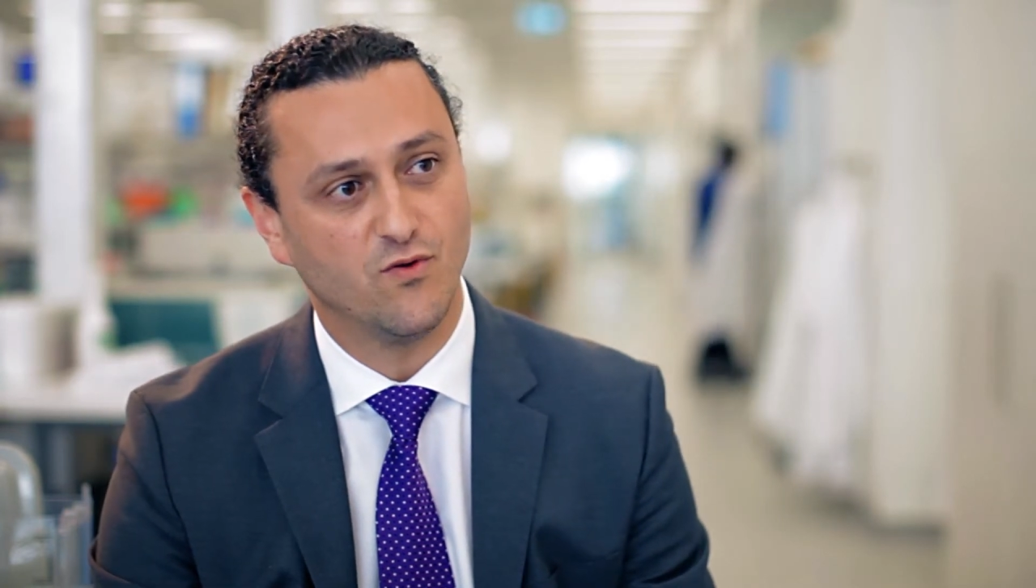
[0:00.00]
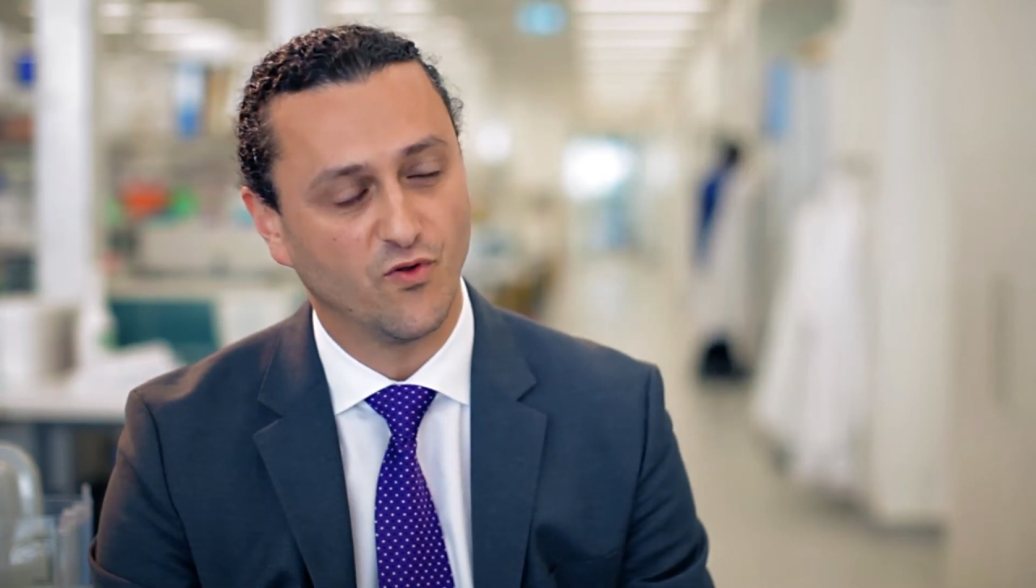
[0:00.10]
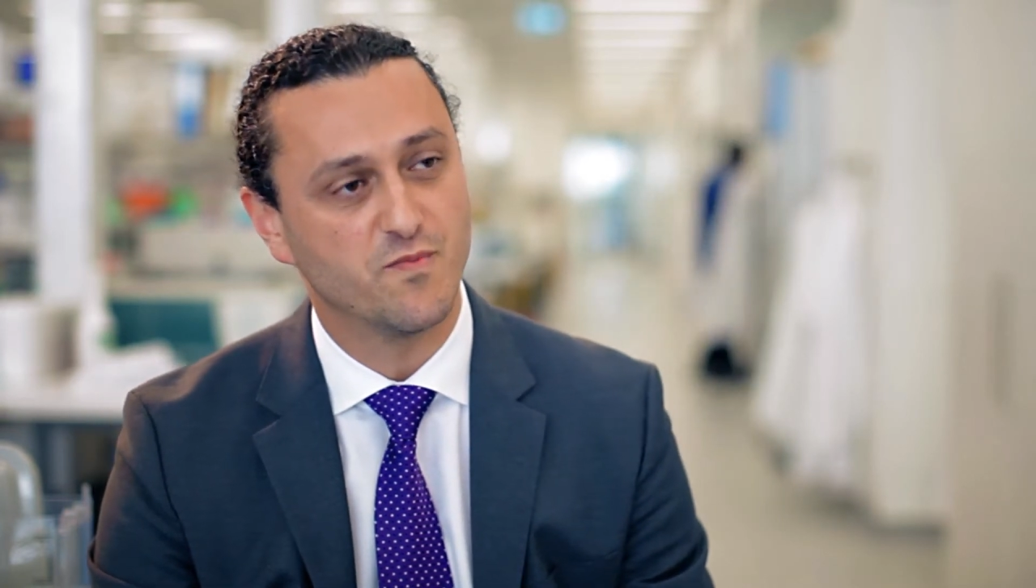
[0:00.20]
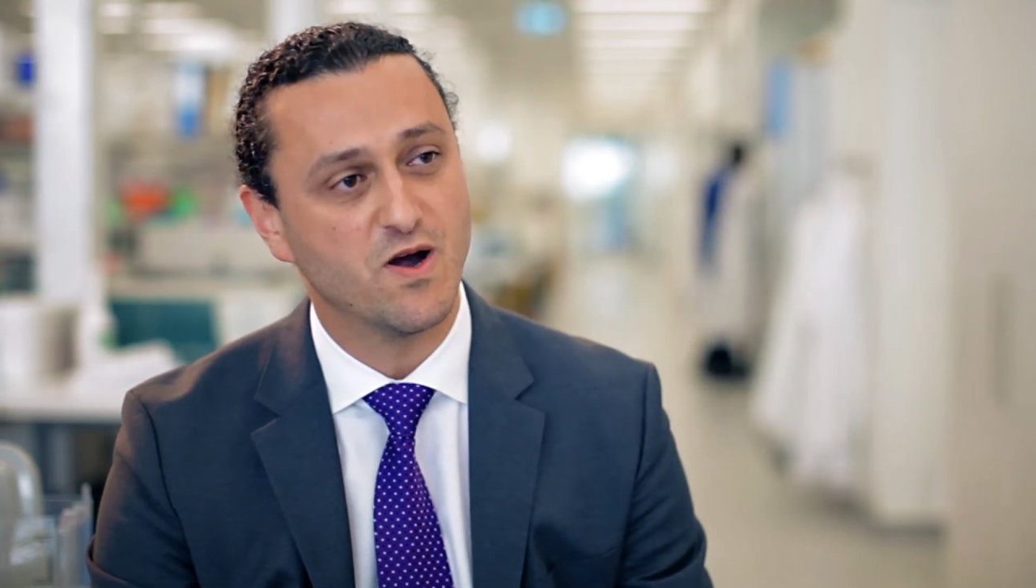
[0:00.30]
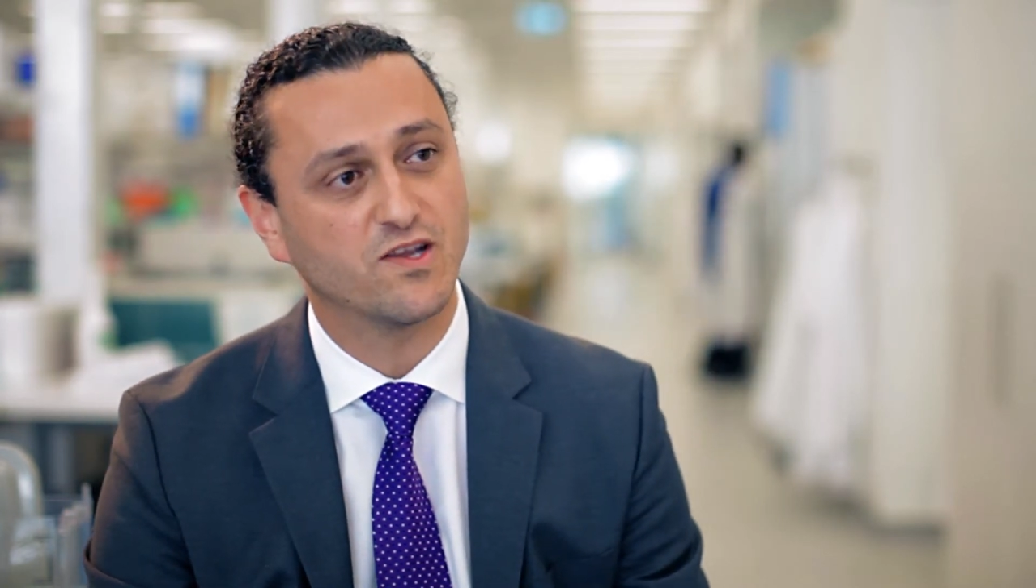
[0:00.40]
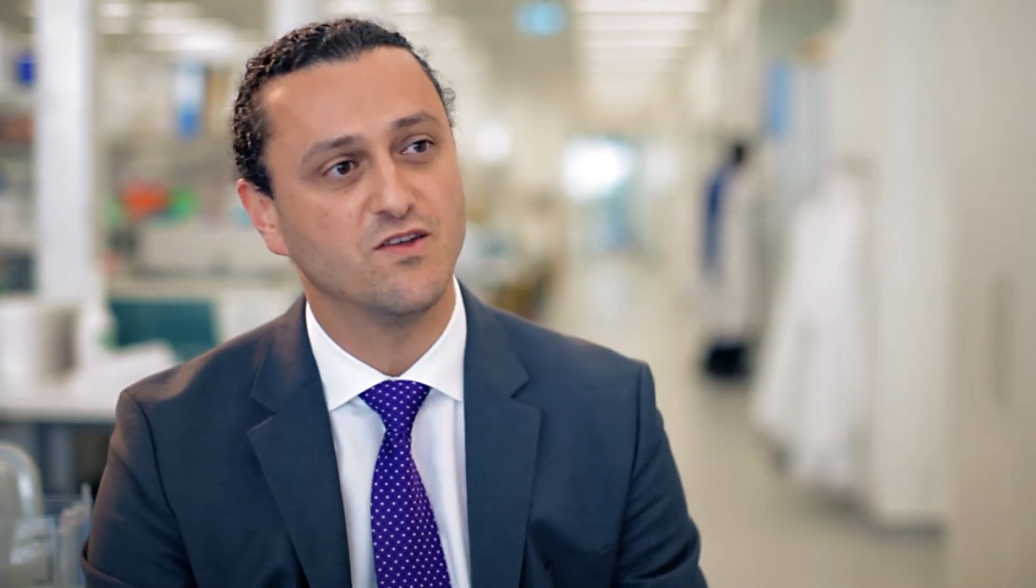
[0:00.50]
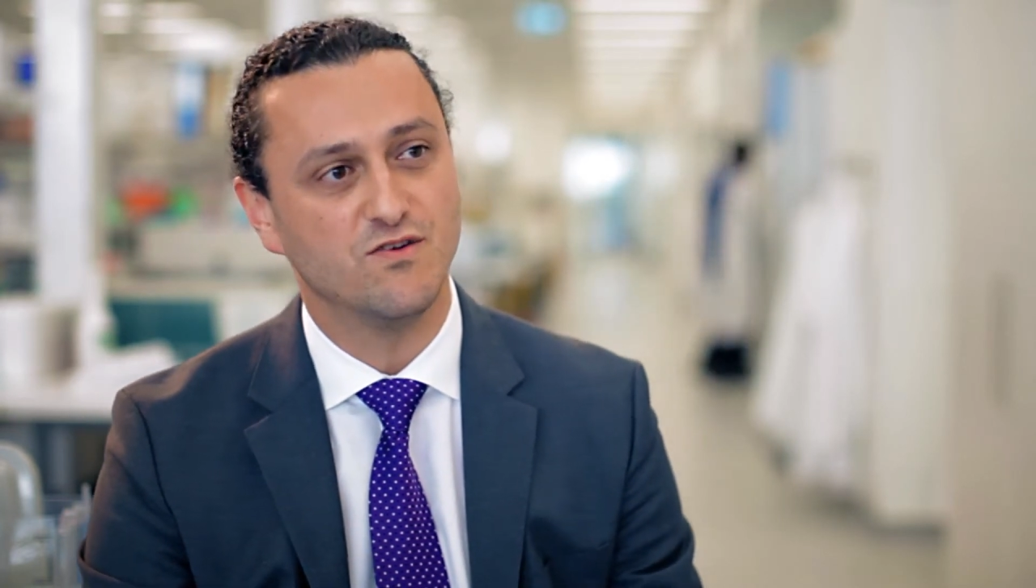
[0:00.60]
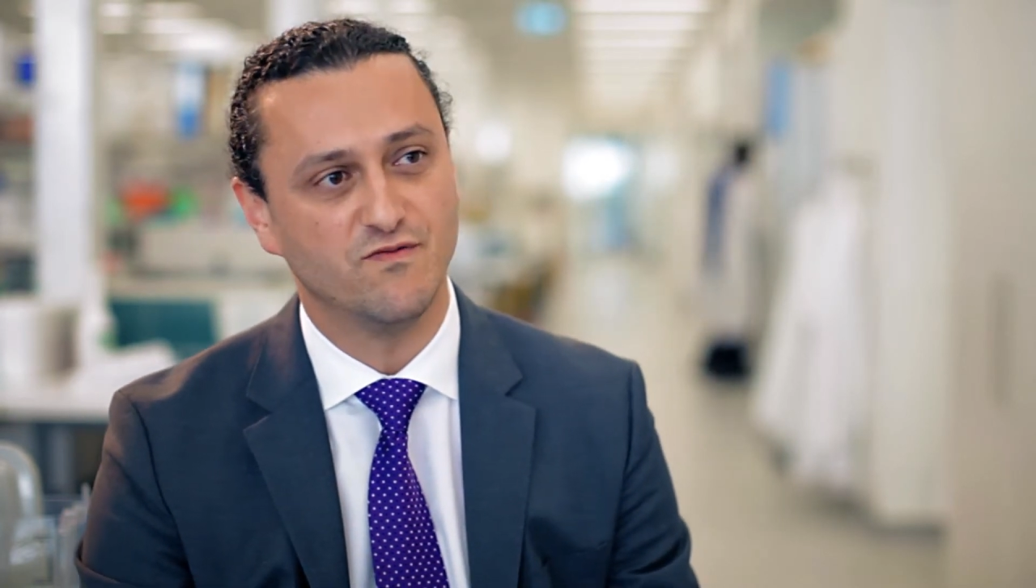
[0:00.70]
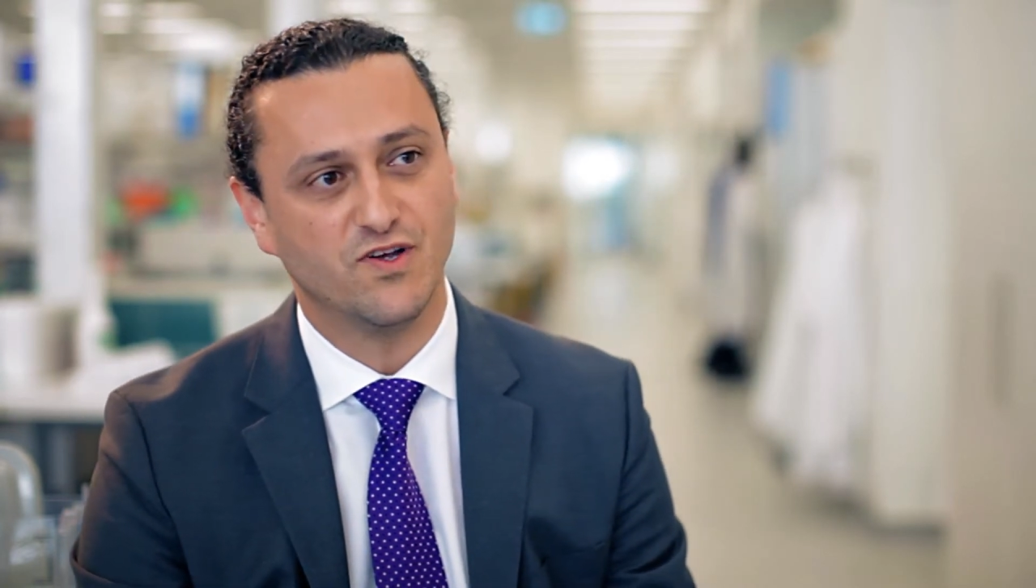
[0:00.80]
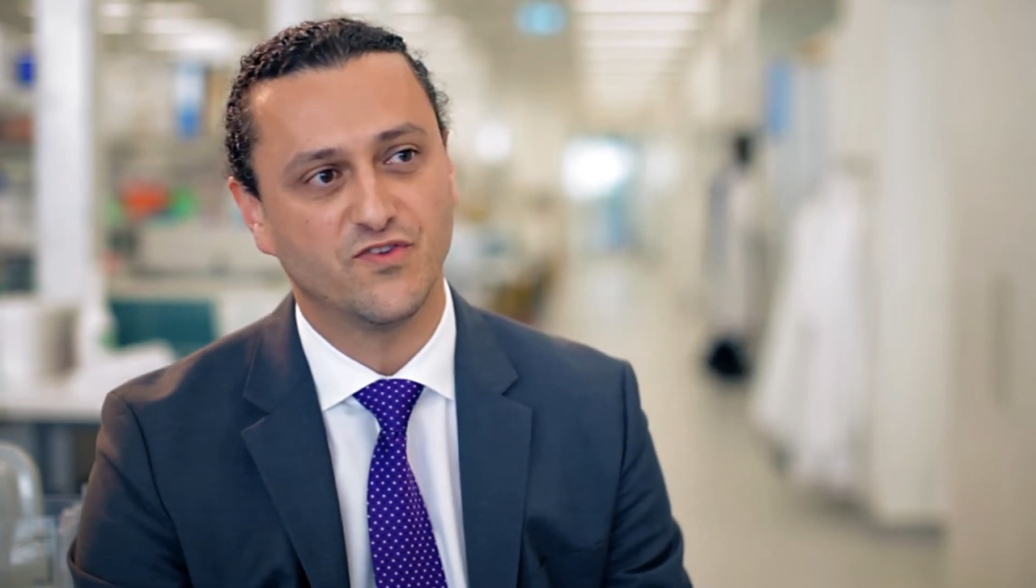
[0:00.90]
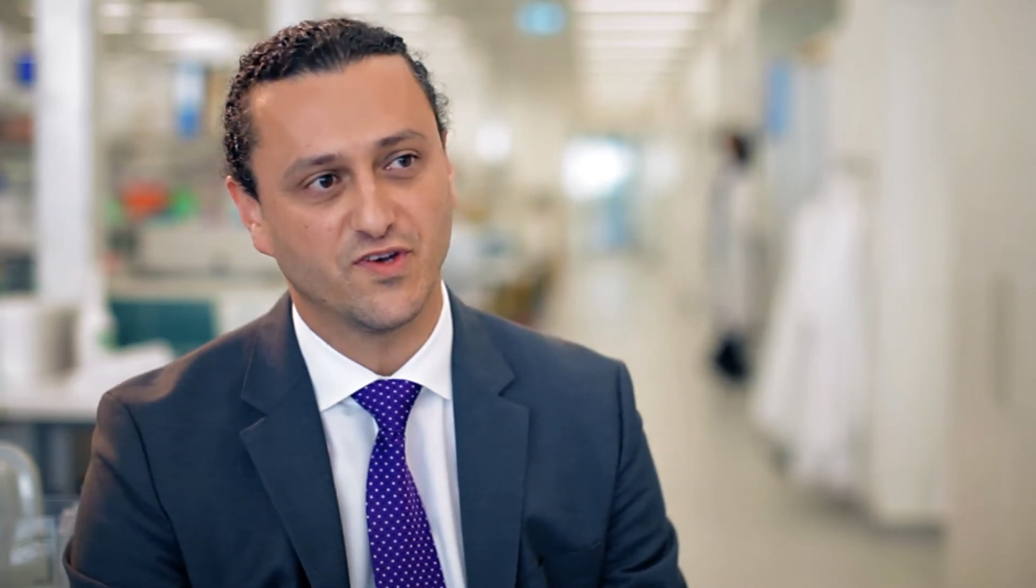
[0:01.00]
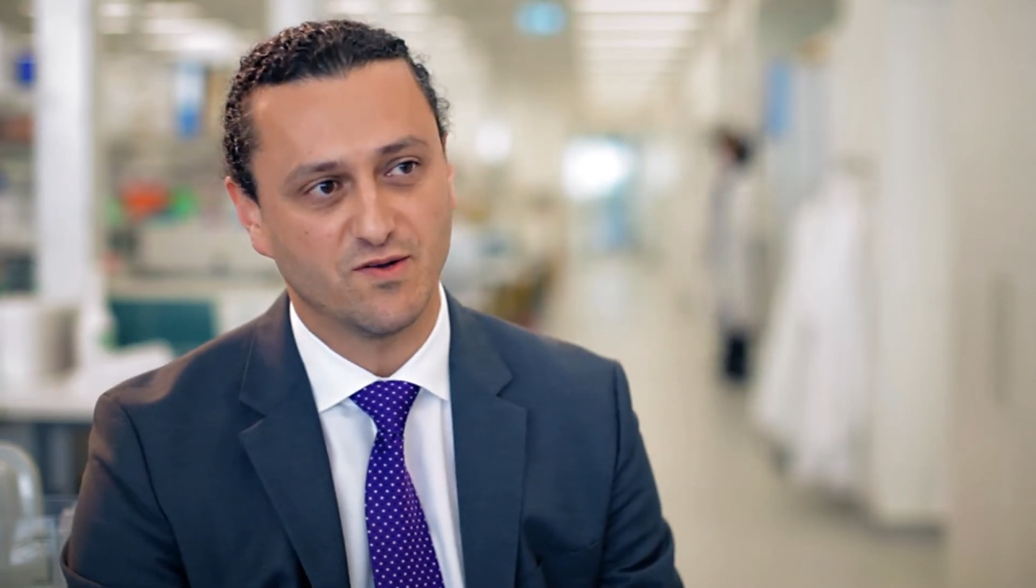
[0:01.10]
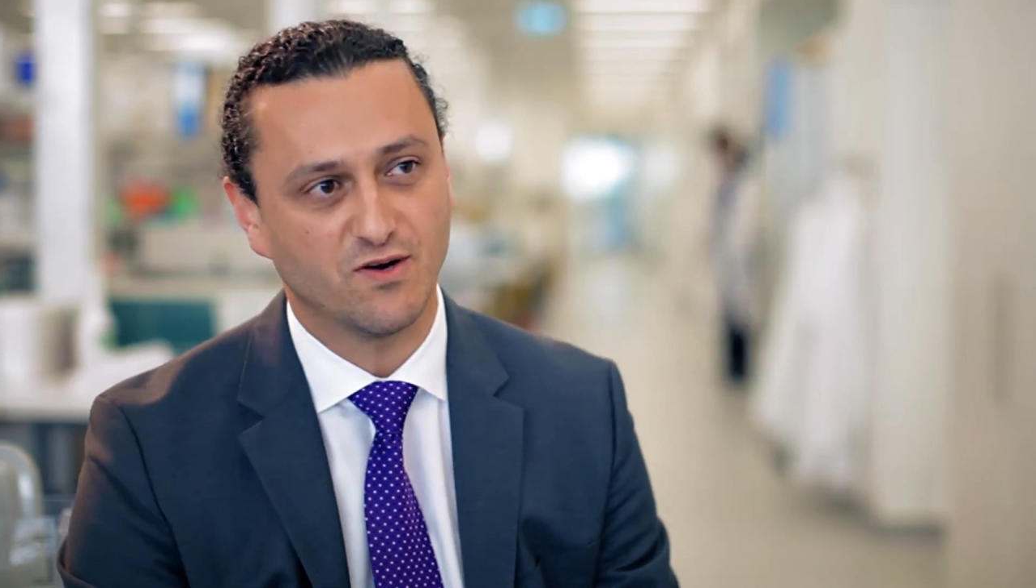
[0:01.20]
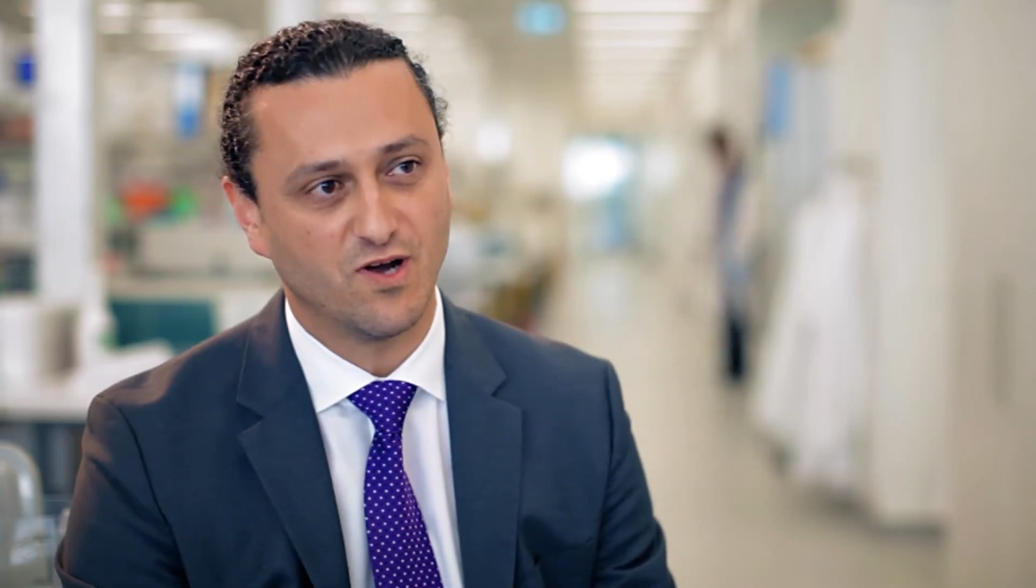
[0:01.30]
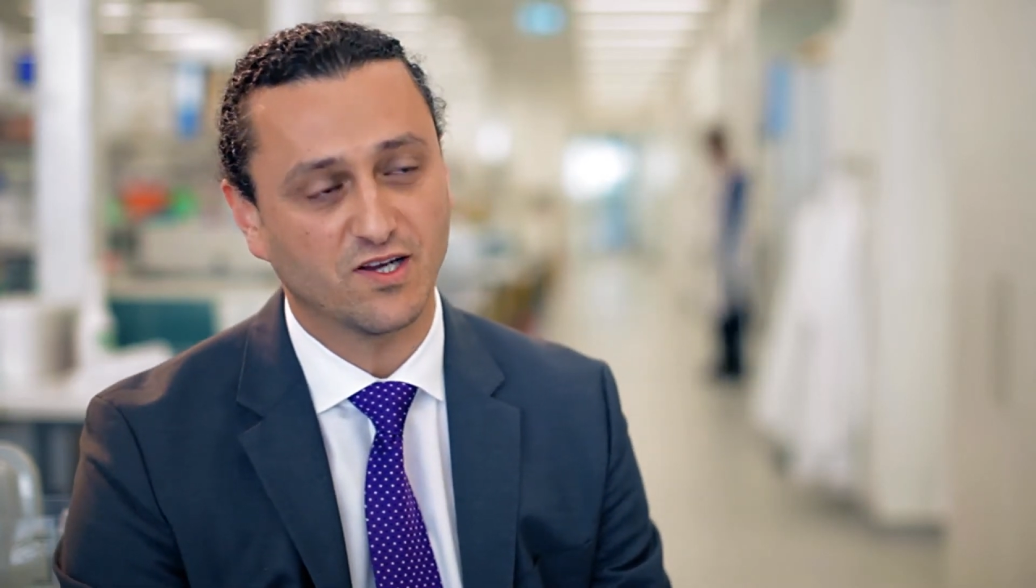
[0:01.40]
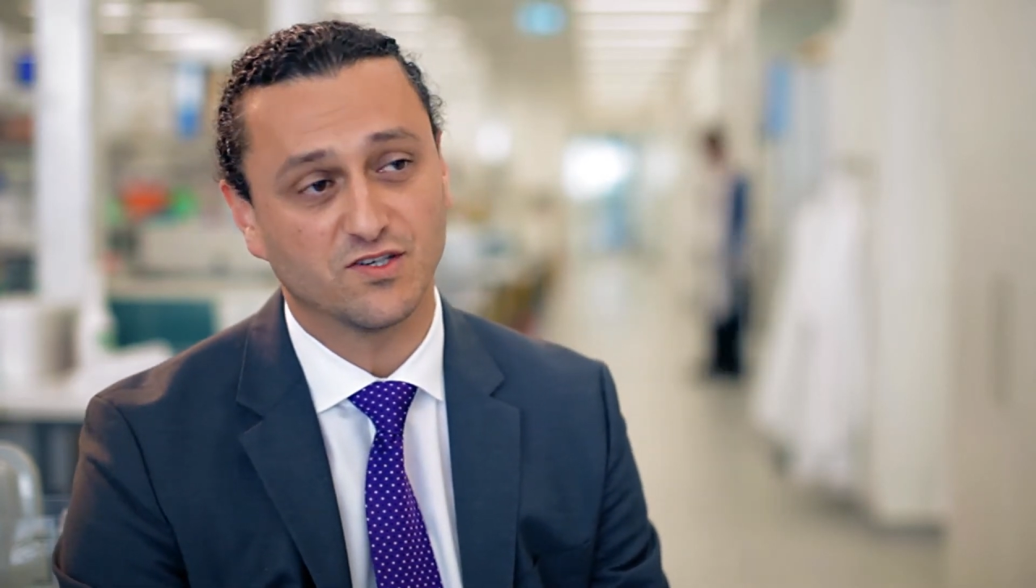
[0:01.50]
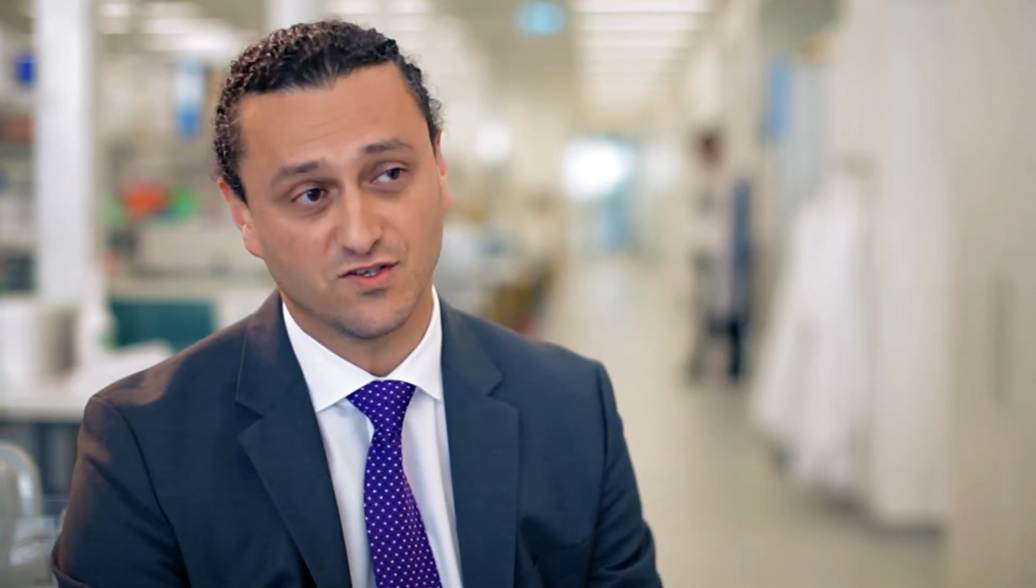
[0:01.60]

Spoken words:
North American university where I could